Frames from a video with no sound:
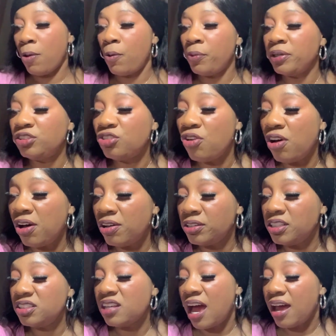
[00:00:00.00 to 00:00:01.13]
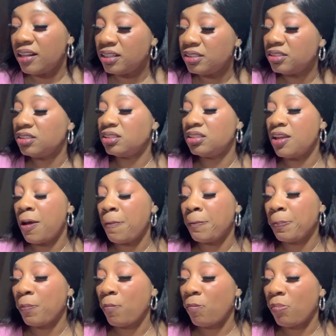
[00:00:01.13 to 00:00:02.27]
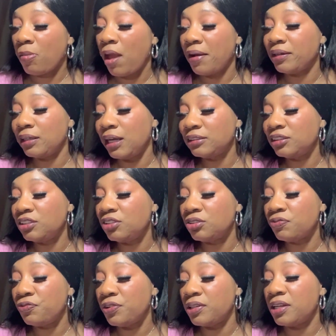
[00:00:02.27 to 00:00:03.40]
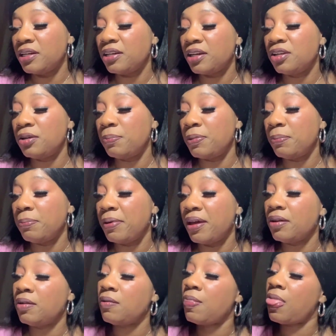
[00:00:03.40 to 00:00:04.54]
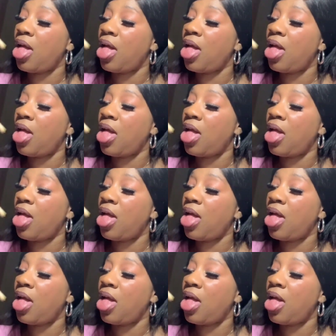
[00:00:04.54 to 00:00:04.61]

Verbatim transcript: we saw all these islands and stuff. I still feel like it could have been better.